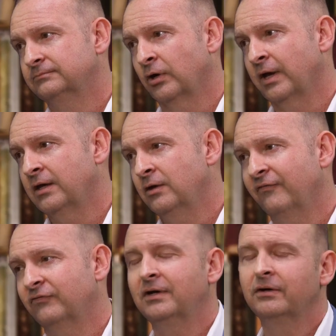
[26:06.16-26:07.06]
Okay, you
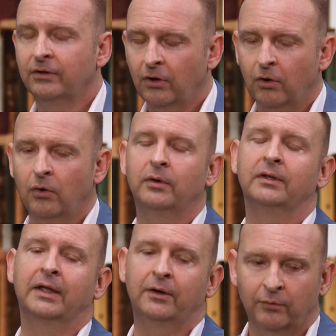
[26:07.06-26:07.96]
have to hear no
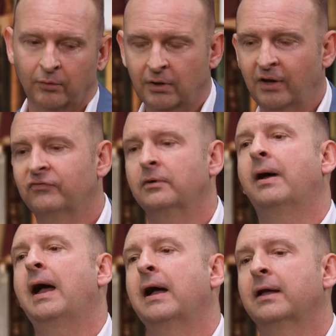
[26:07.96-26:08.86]
and let it roll off your
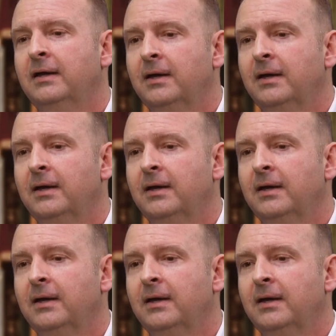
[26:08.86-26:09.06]
back.